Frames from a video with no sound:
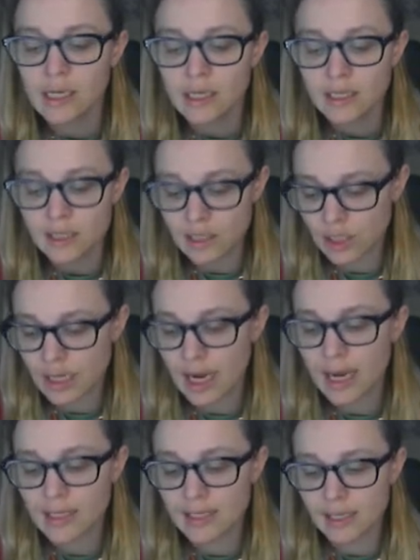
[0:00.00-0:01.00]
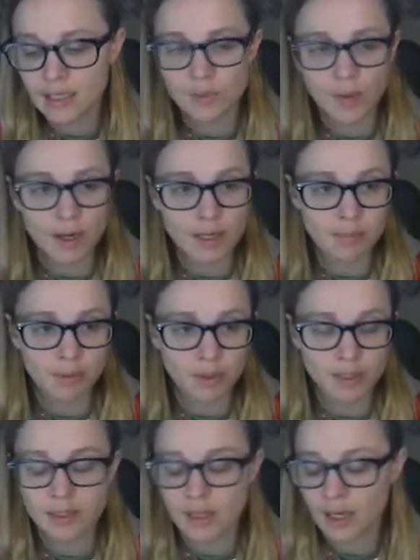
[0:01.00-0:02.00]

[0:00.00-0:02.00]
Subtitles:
digitized and it's ready to print.